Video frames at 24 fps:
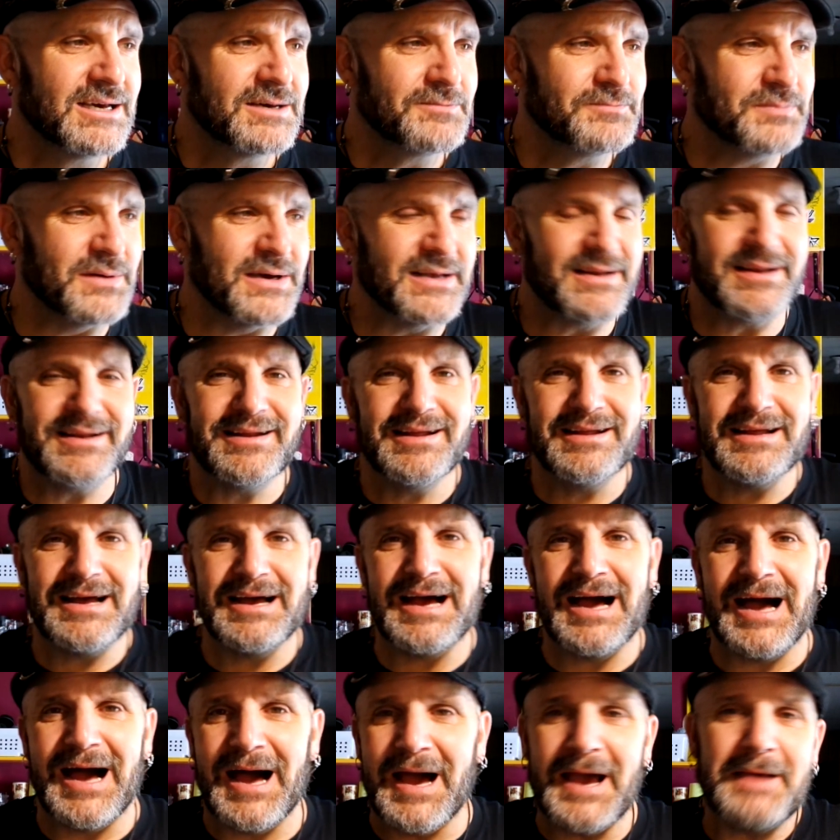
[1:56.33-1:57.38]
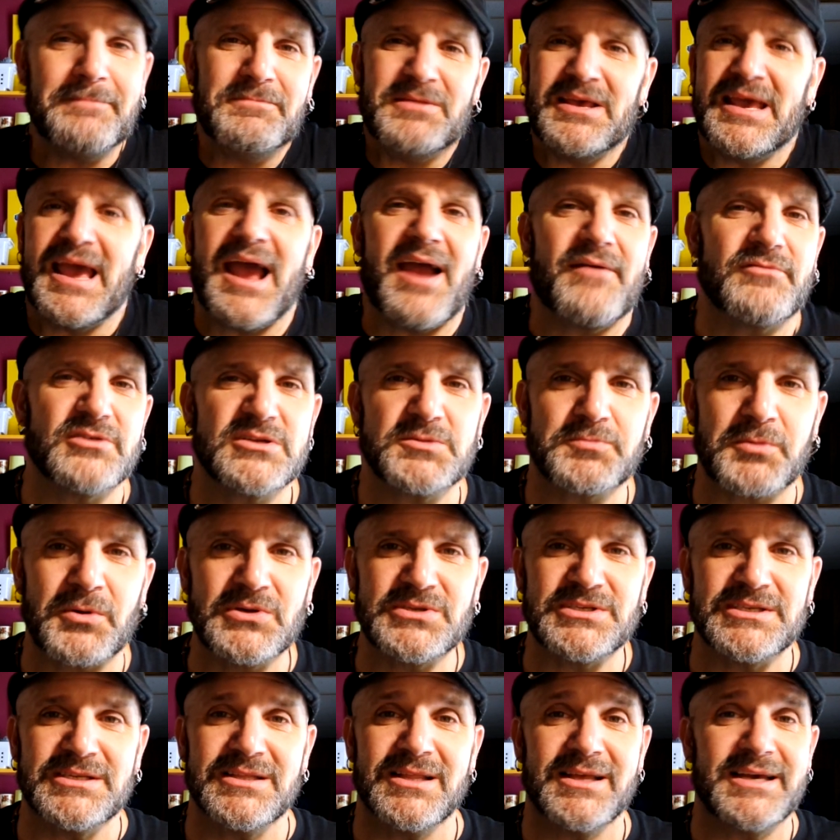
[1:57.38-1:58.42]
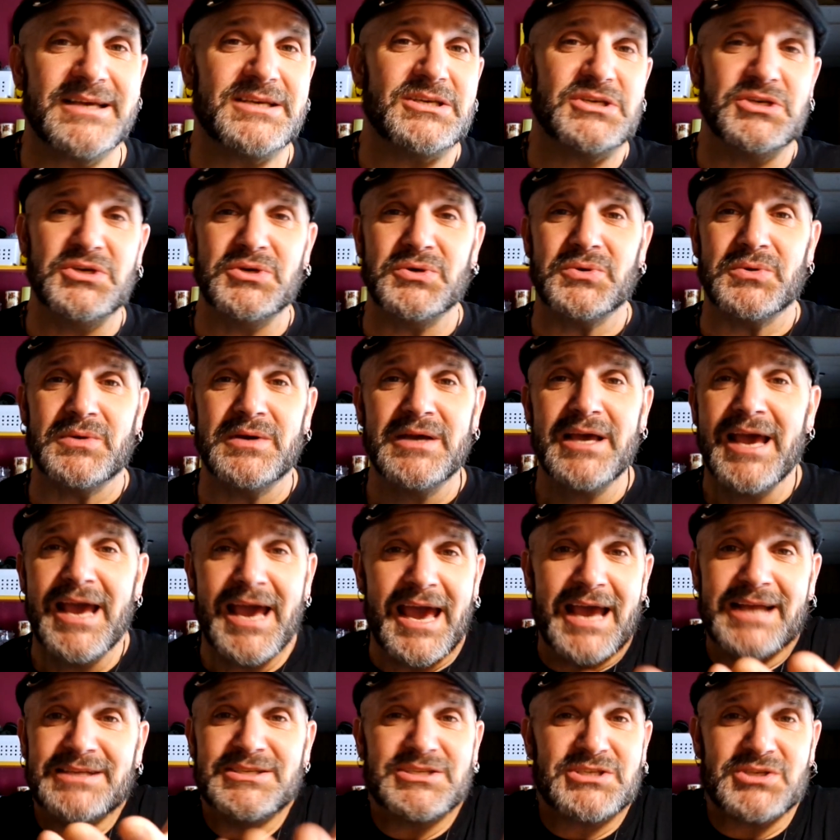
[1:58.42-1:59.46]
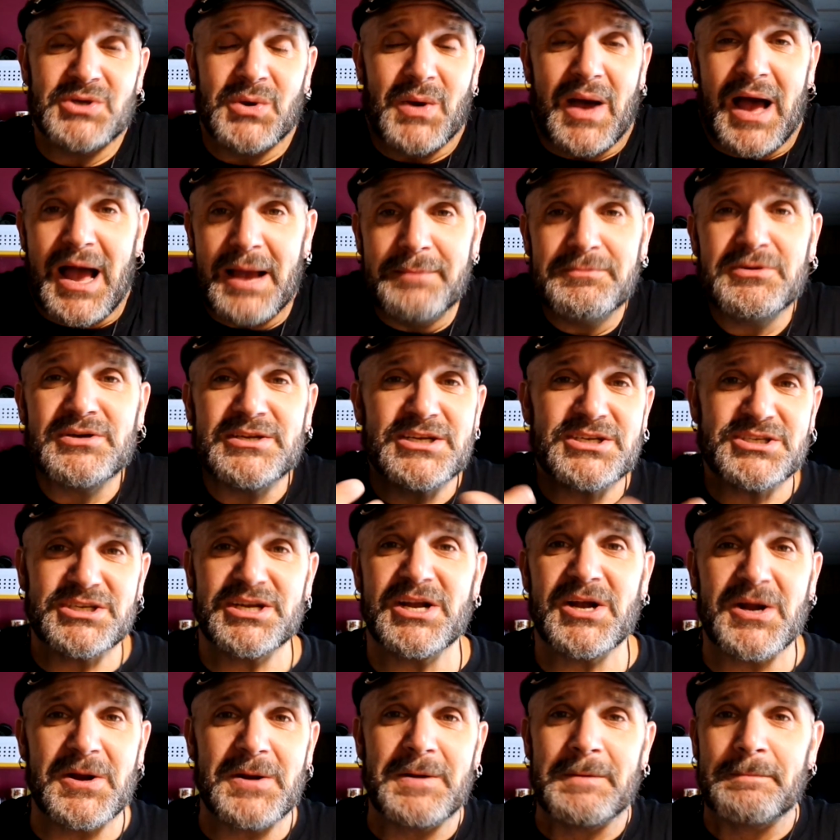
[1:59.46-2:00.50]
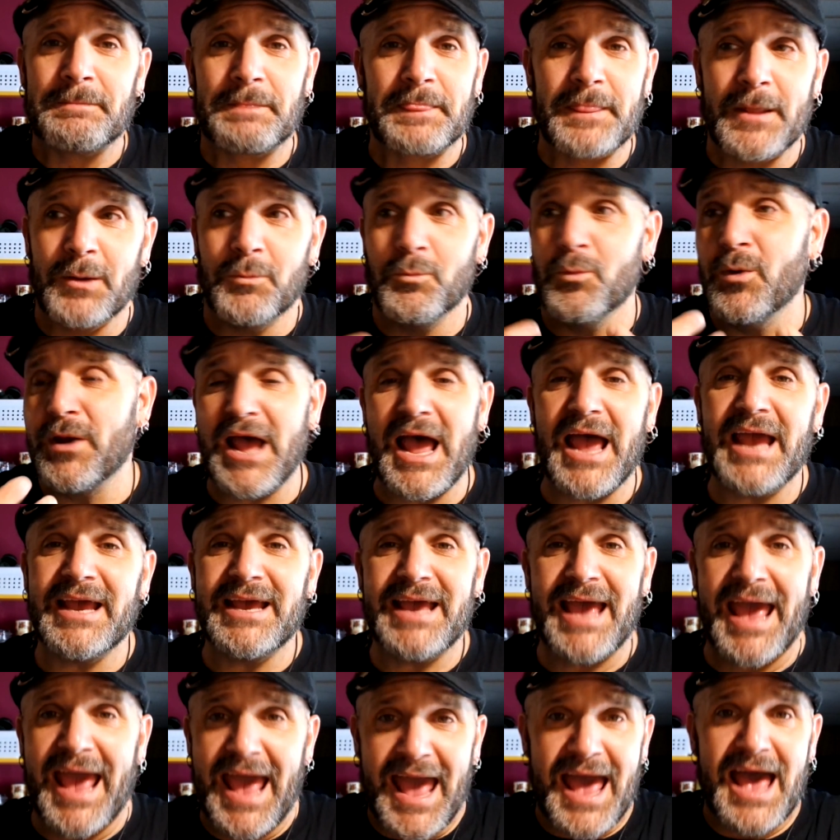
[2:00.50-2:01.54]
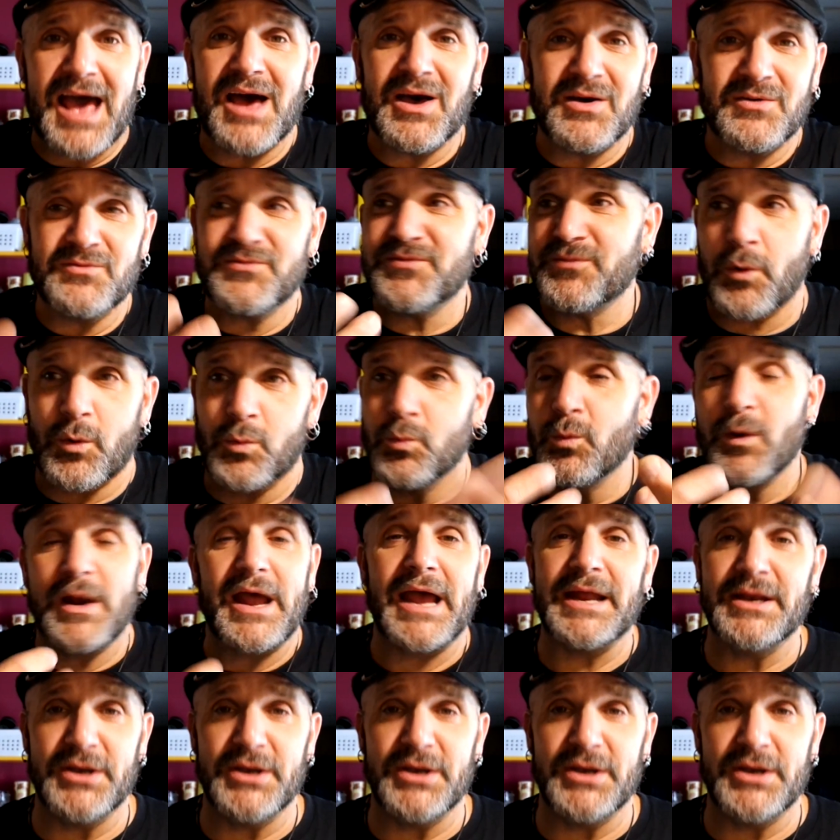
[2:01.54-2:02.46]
But I'm the average person like you, and so I'm going to share what I have or what I